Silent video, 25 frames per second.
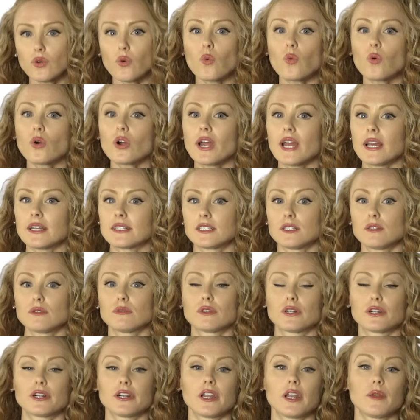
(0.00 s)
or as you
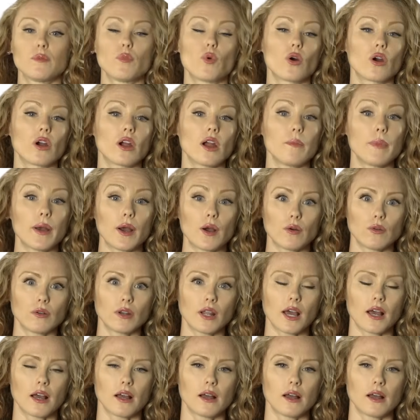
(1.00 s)
learn more about